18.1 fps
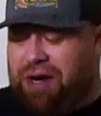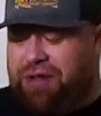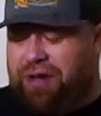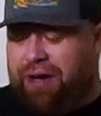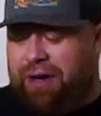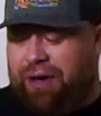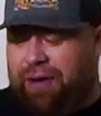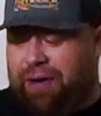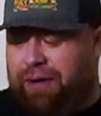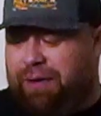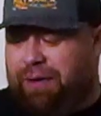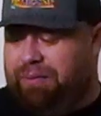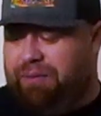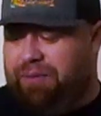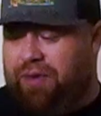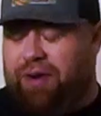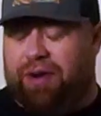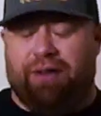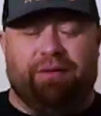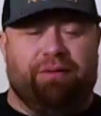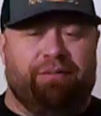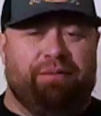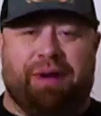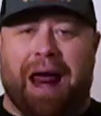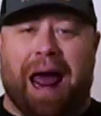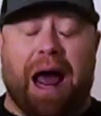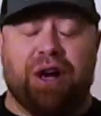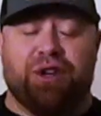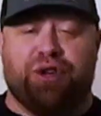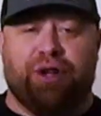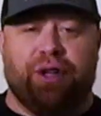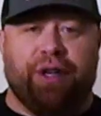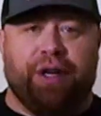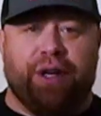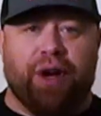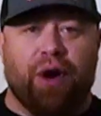They're
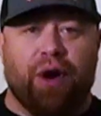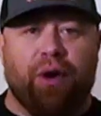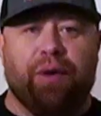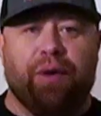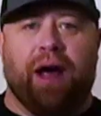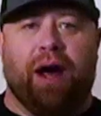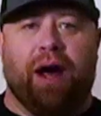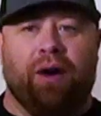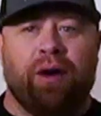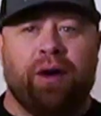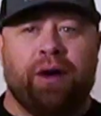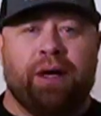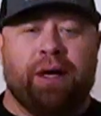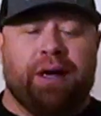nationally known now,